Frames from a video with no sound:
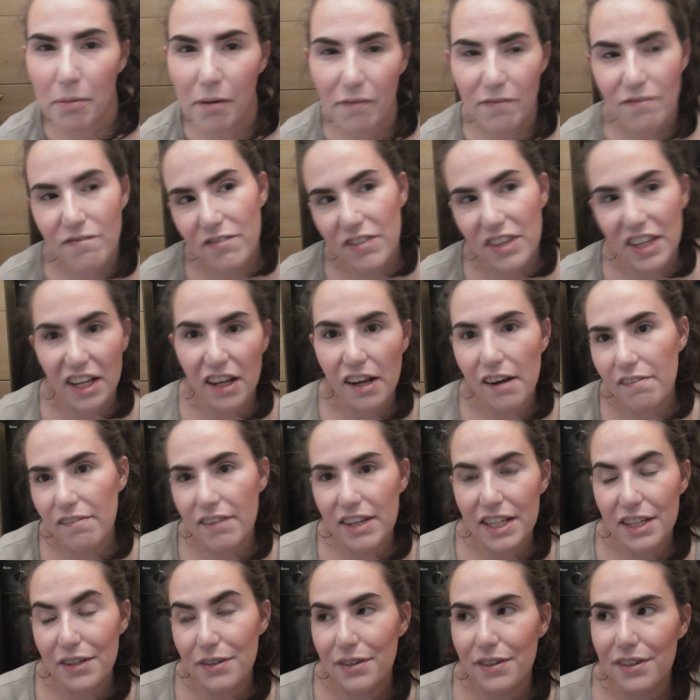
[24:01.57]
a single
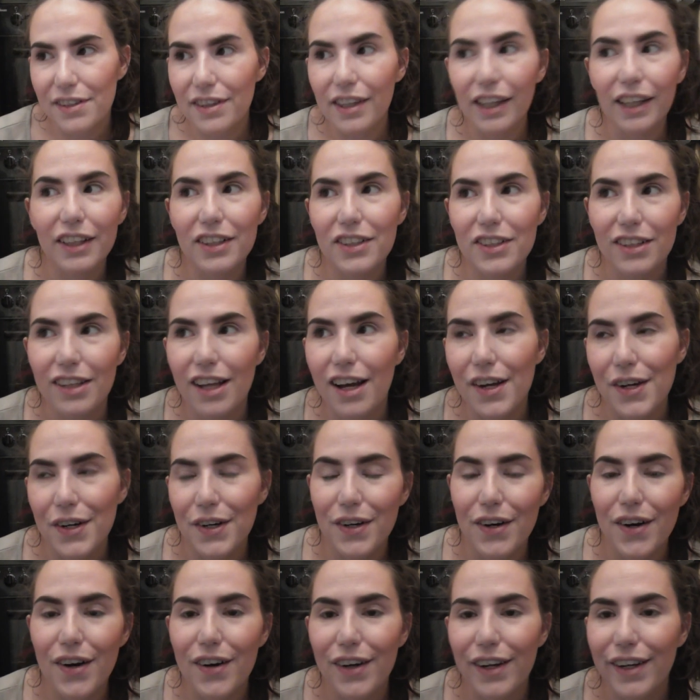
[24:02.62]
video in like July or
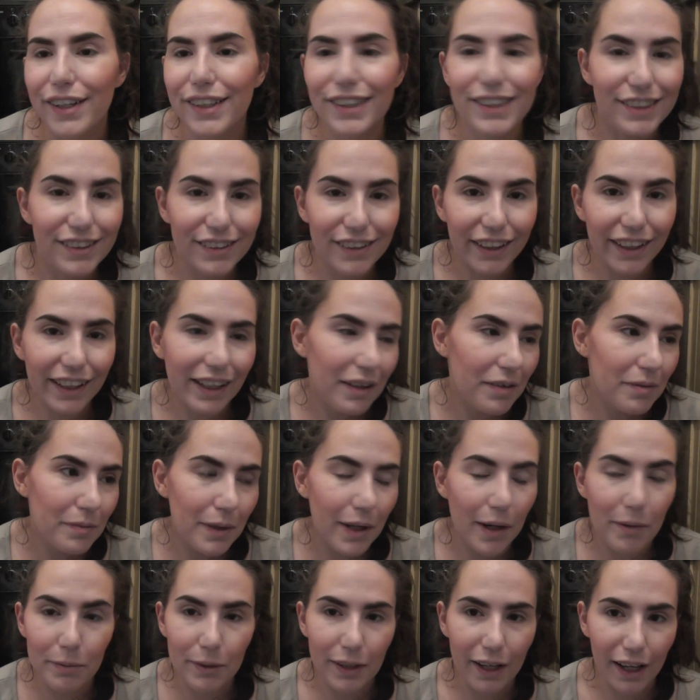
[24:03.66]
August, so like I've put
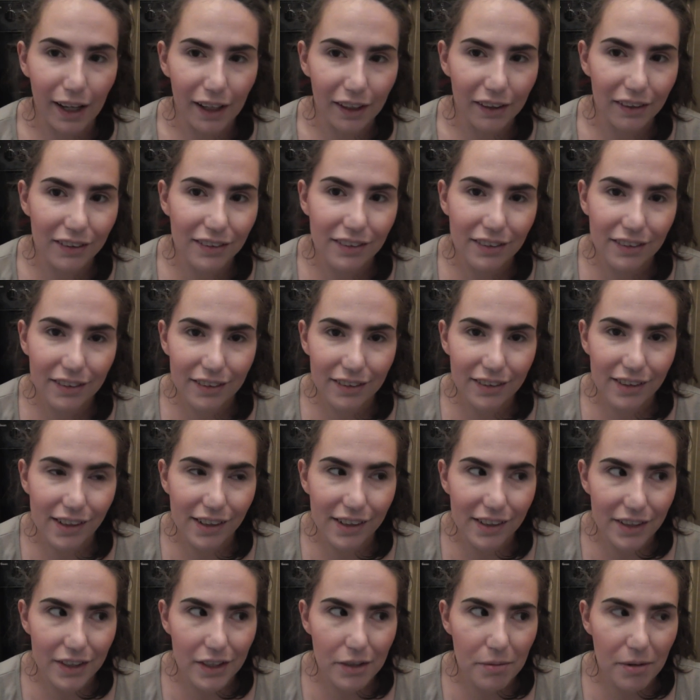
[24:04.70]
up 10
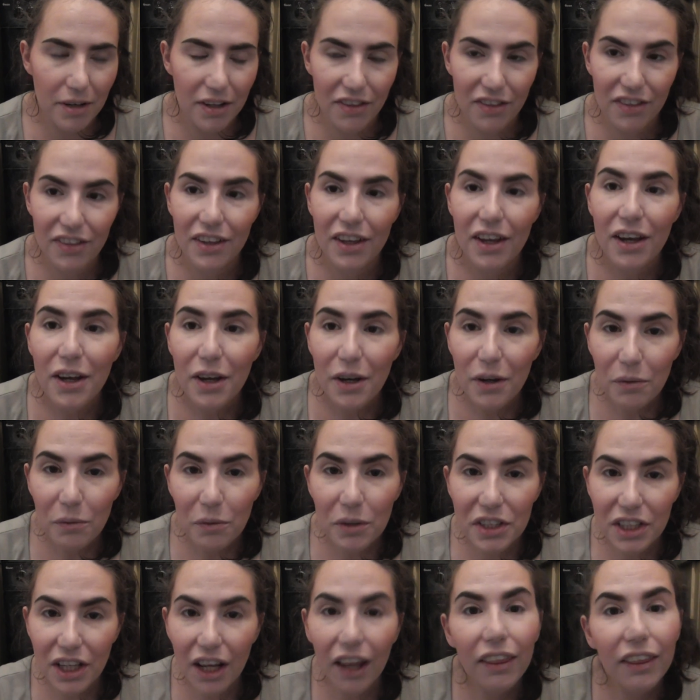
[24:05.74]
in each month,
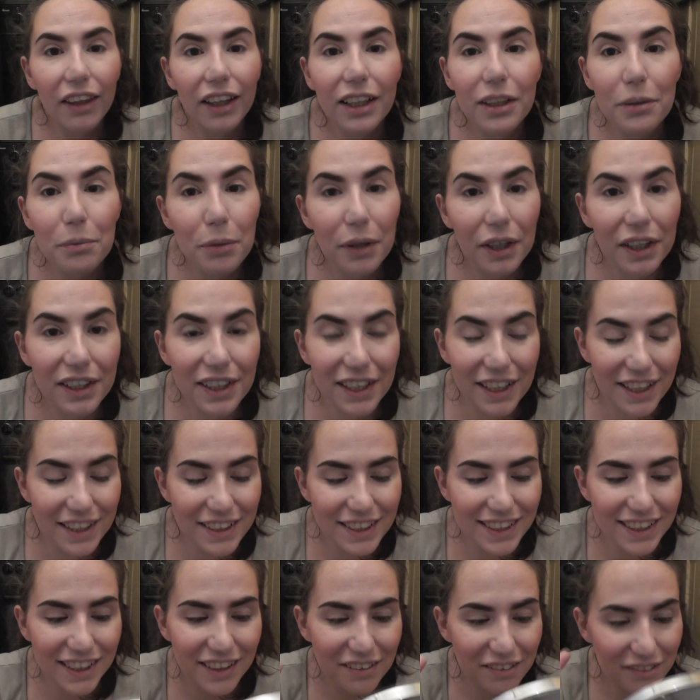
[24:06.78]
which I think is pretty
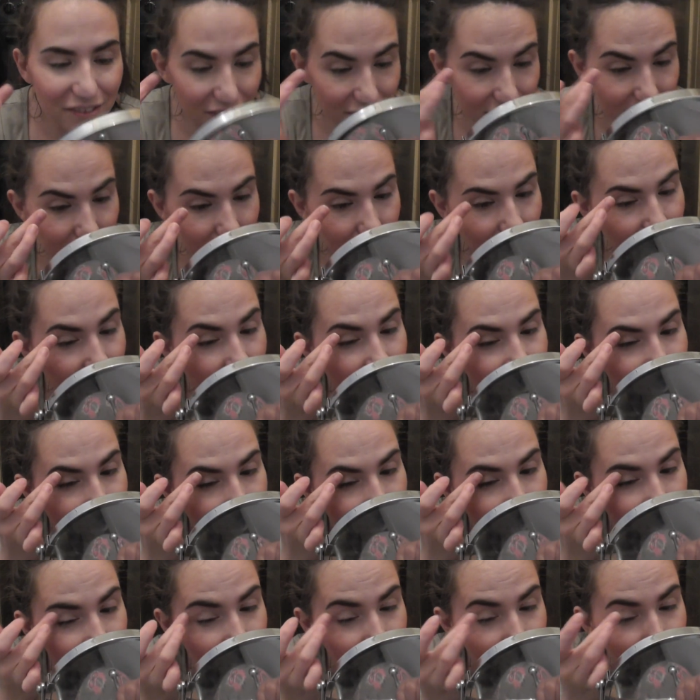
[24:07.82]
decent. Someone has like
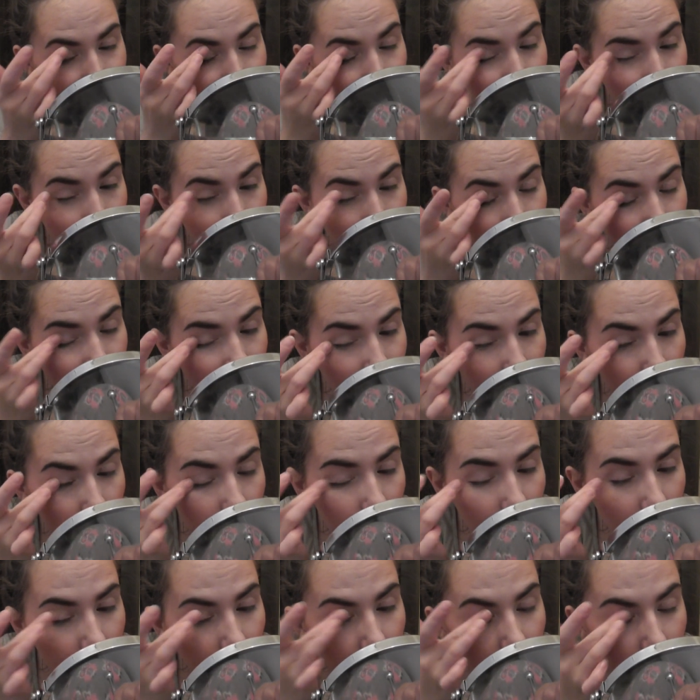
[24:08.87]
in the 0 time,
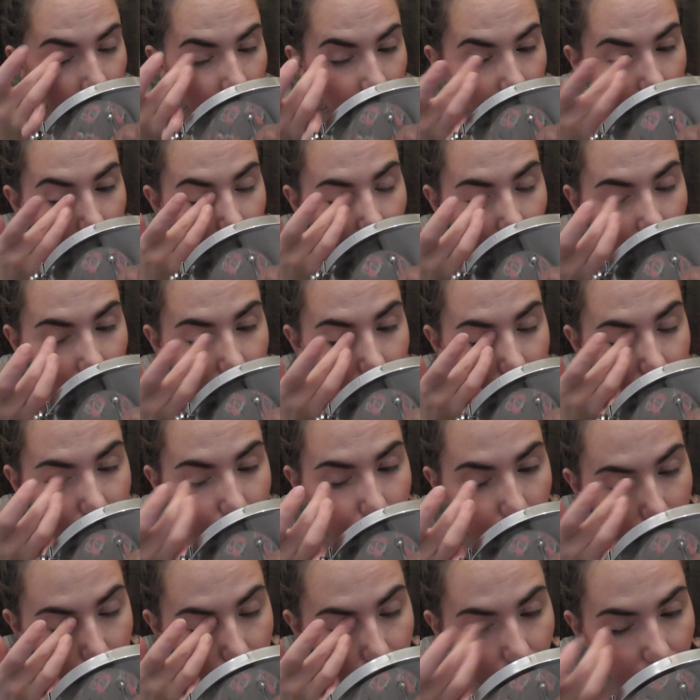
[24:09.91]
and it just
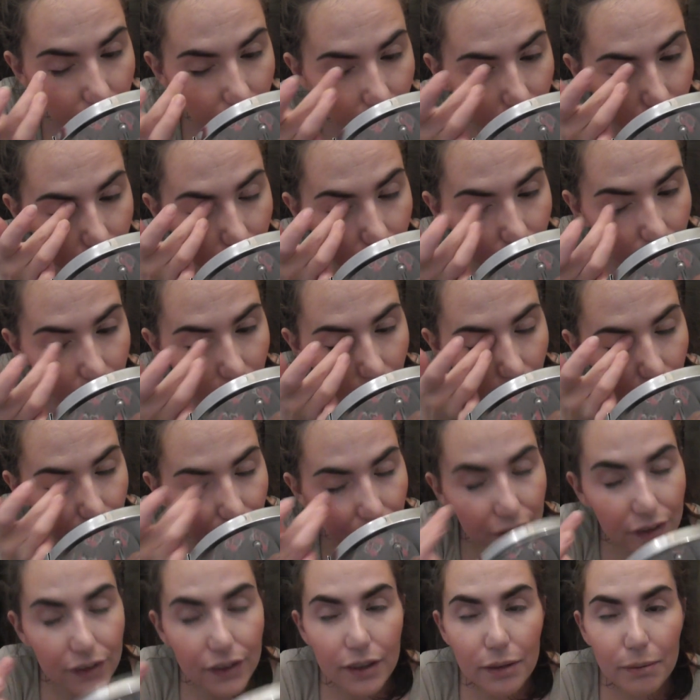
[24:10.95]
makes me think, like,
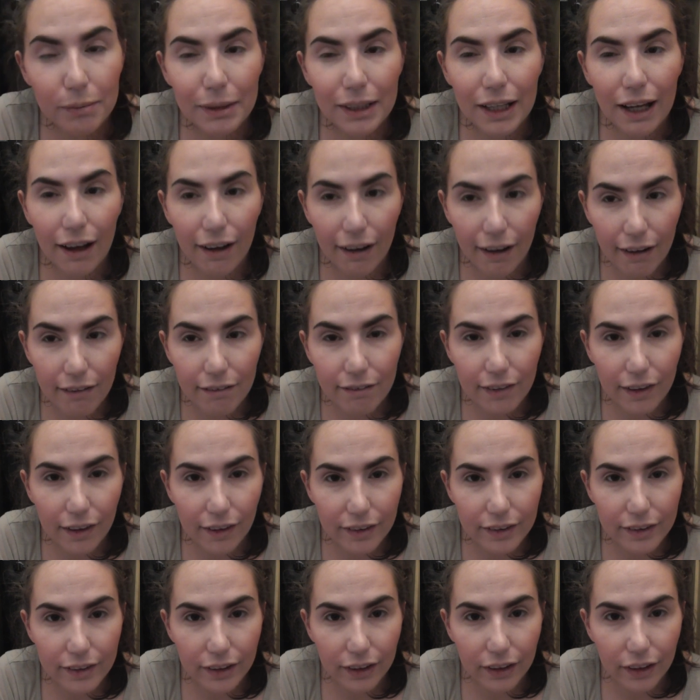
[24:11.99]
this is me
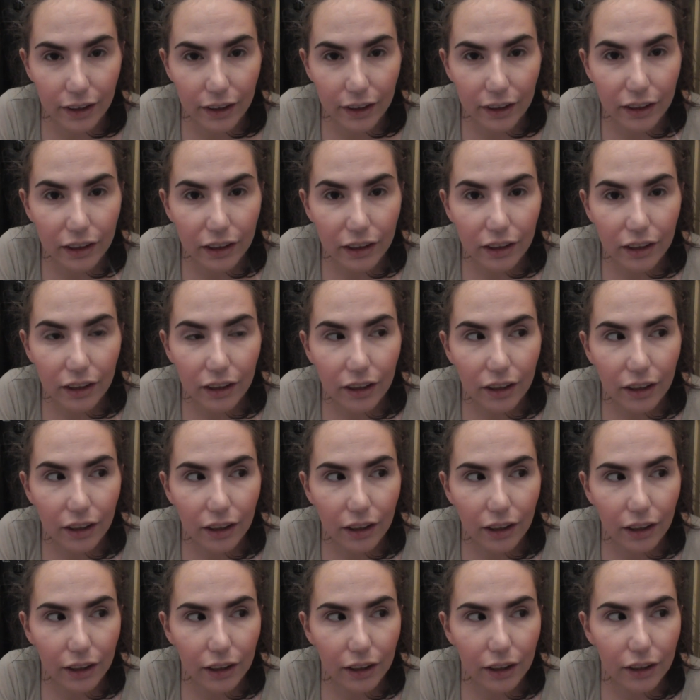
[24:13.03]
half-assing it,
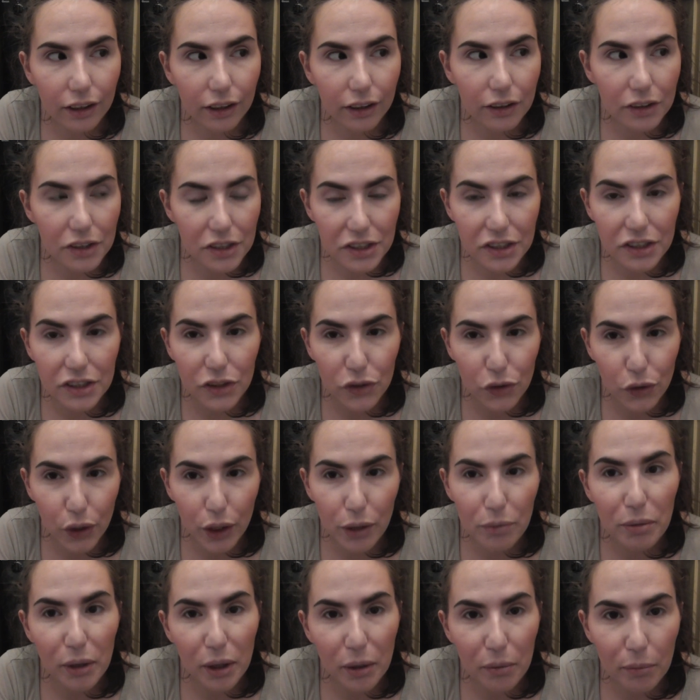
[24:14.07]
like just
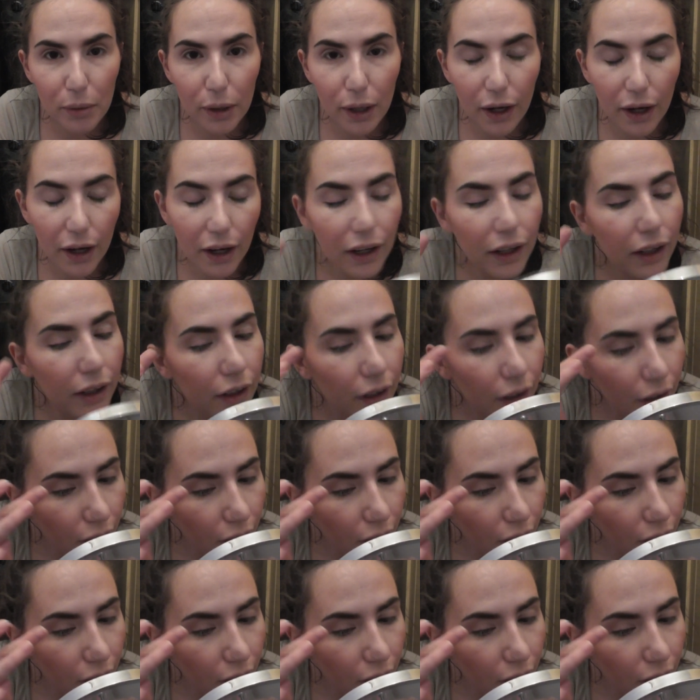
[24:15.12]
scraping by.